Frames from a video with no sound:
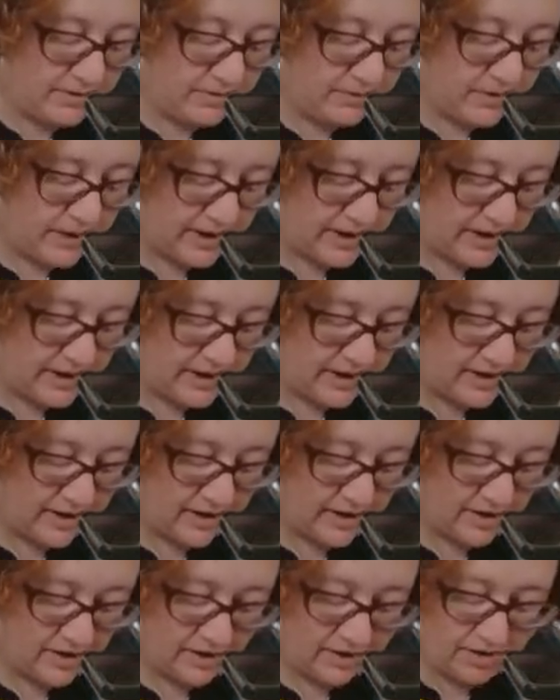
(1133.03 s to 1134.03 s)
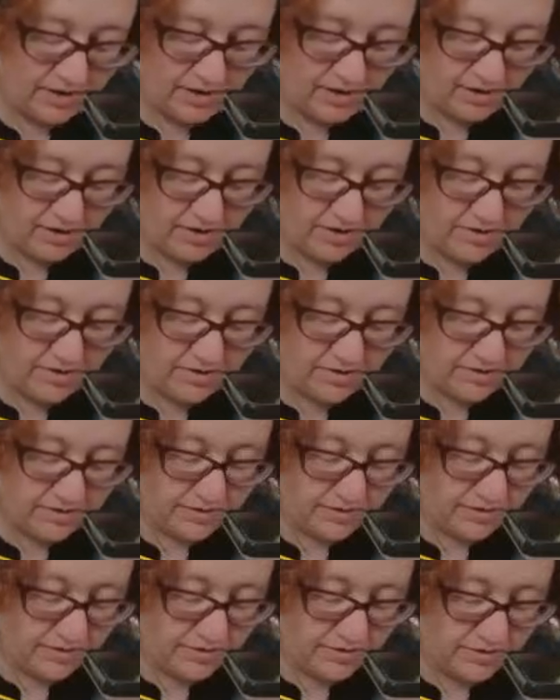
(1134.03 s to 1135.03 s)
Right there. Oh,
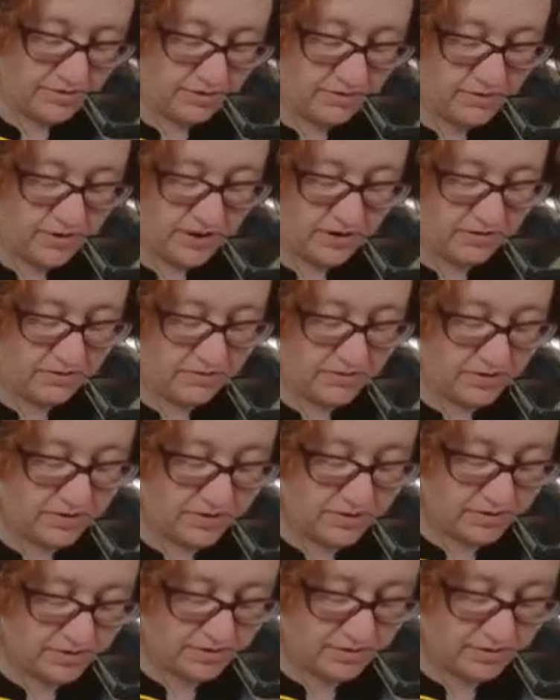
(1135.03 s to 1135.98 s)
so cute.